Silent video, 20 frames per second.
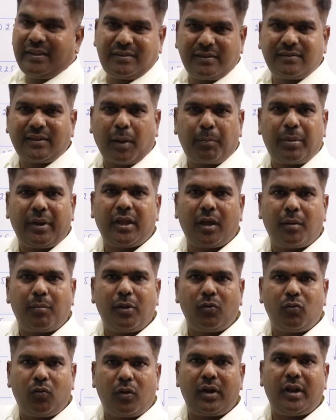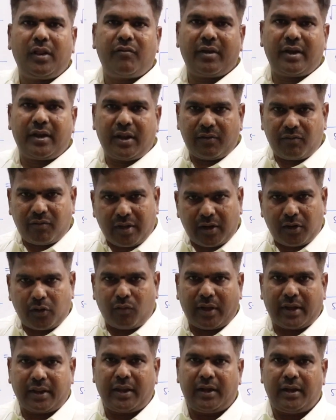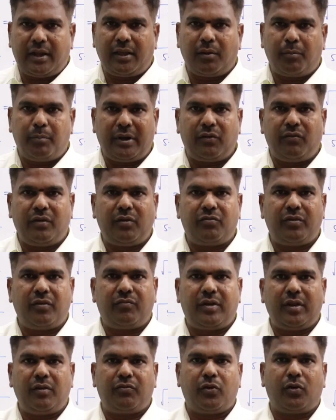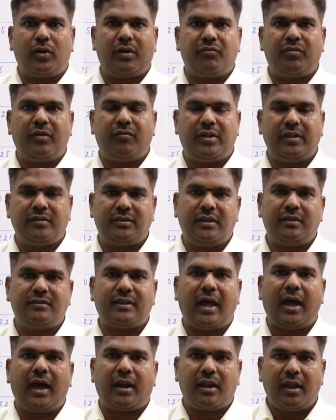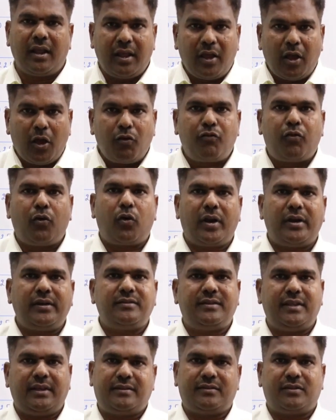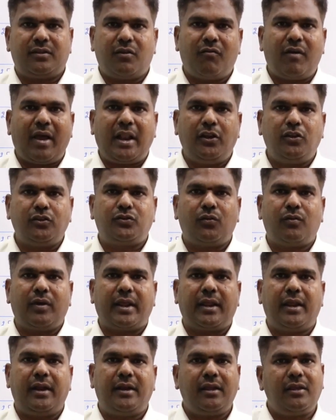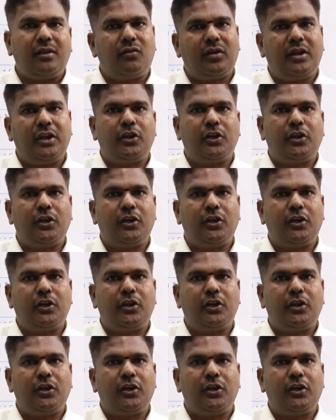this is applicable only whenever you are getting between 54 and 56, or 4 and 6 values you are getting.